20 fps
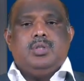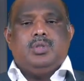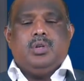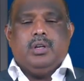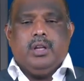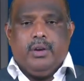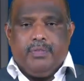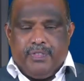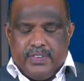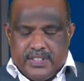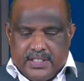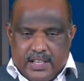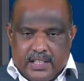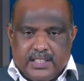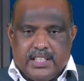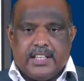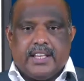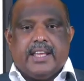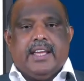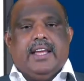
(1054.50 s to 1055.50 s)
So if it's
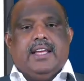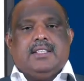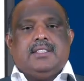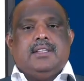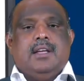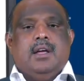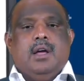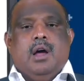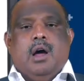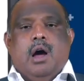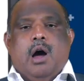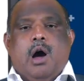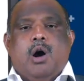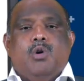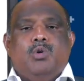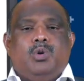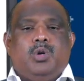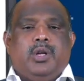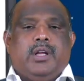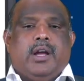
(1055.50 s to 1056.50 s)
such a case,
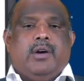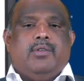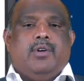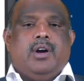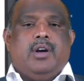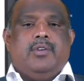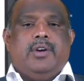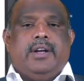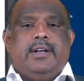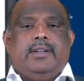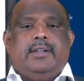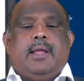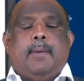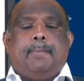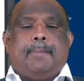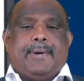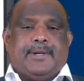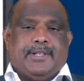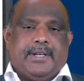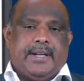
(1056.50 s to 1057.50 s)
how to evaluate
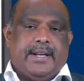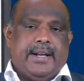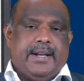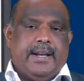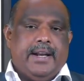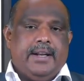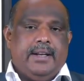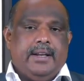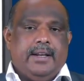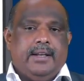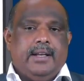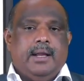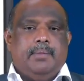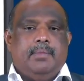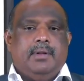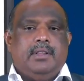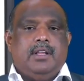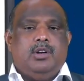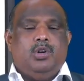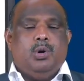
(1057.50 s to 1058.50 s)
the pressure gradient,
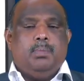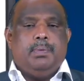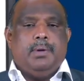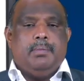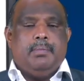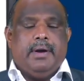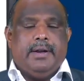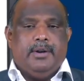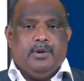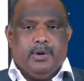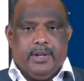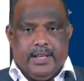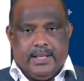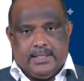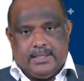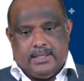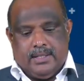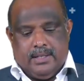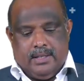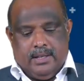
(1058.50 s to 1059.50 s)
namely the dou P by dou
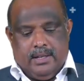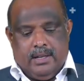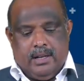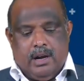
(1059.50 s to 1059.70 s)
X?